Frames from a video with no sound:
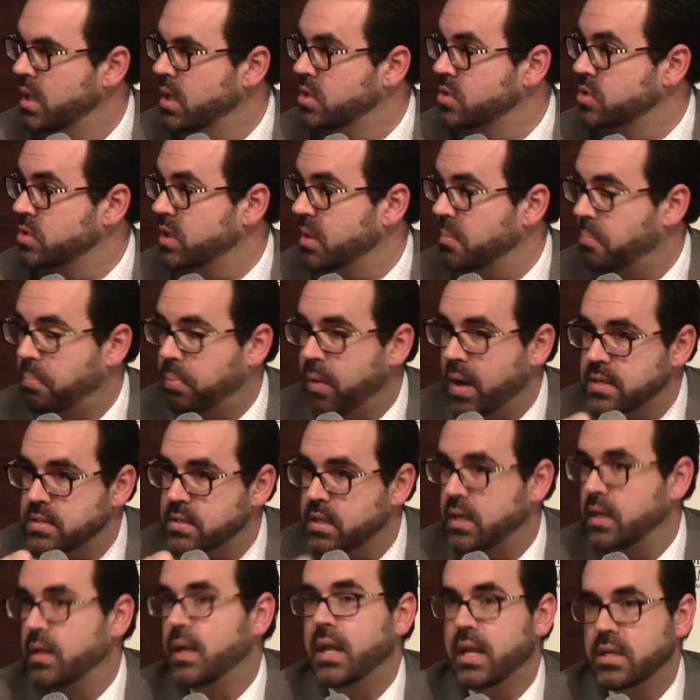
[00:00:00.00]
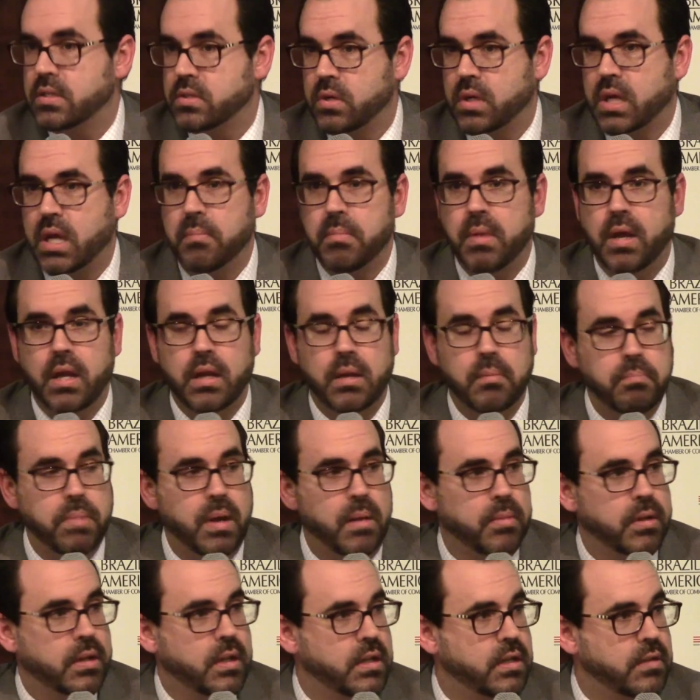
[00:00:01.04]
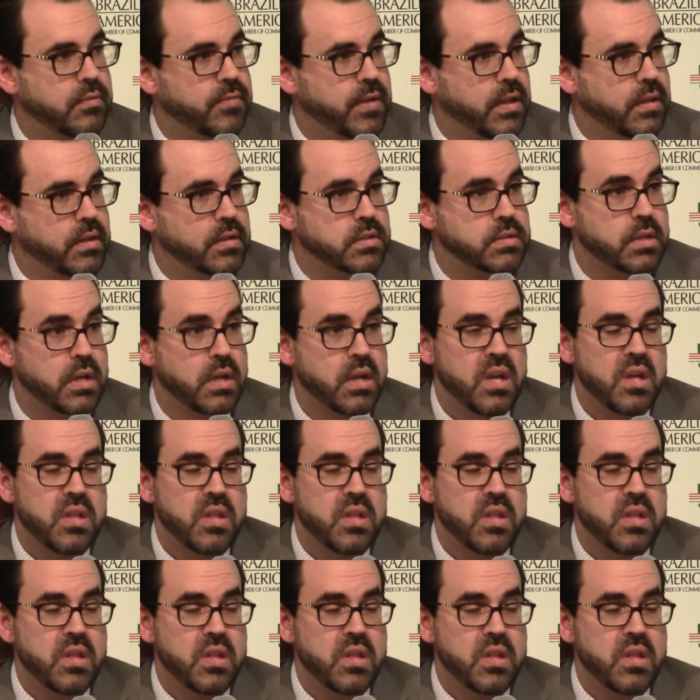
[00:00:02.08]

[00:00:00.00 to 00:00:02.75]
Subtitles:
So the president has to come in and publicly defend this.